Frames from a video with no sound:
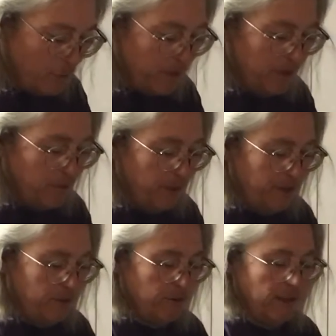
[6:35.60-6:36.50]

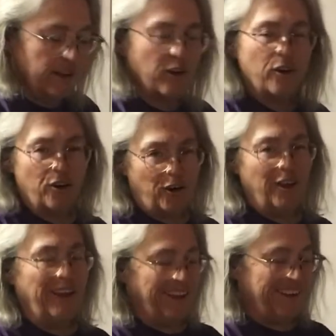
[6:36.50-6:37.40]
we do like our
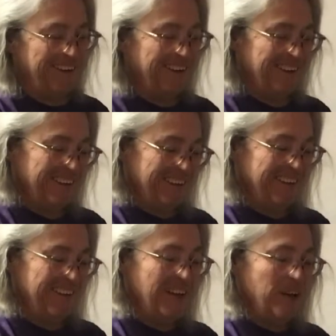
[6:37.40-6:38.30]
garlic.
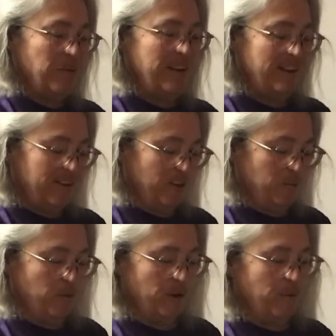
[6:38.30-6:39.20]
We eat it to the
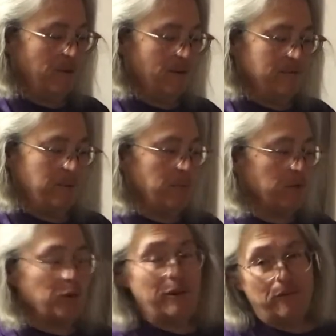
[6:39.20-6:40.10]
point where
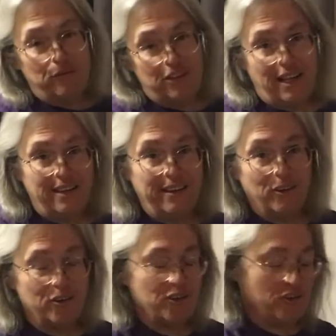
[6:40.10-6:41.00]
people don't even stand
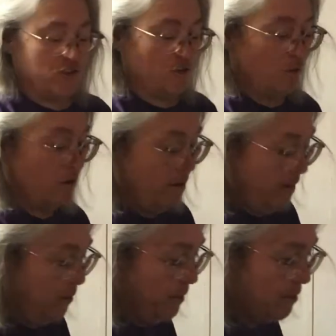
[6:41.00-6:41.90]
near us in the store or
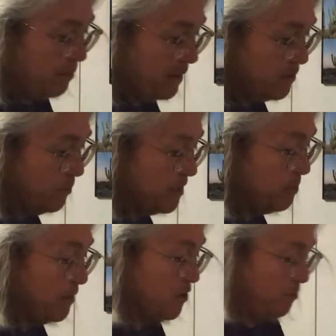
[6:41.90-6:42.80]
anywhere because we
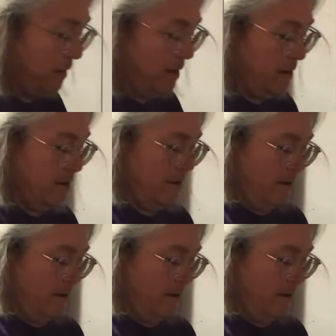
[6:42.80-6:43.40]
smell so bad.